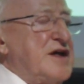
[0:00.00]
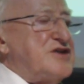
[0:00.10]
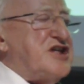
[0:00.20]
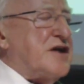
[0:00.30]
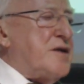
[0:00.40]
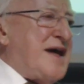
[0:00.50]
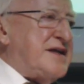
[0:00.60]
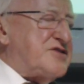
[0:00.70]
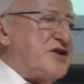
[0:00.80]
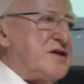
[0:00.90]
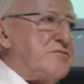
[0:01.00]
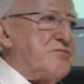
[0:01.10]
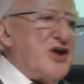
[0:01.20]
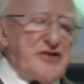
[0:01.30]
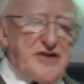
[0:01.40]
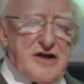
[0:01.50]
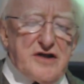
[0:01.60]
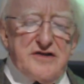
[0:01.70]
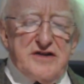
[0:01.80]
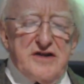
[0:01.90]
Tierra Madre, Mother
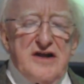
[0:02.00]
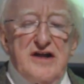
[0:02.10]
Earth.